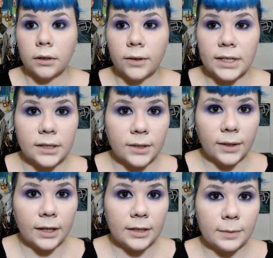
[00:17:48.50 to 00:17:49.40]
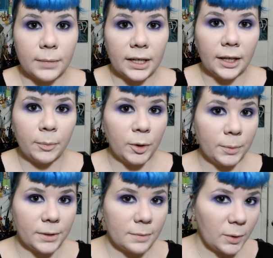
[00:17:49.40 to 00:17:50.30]
Alright, so that's my
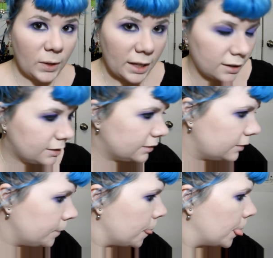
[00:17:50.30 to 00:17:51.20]
purple smoky eye done.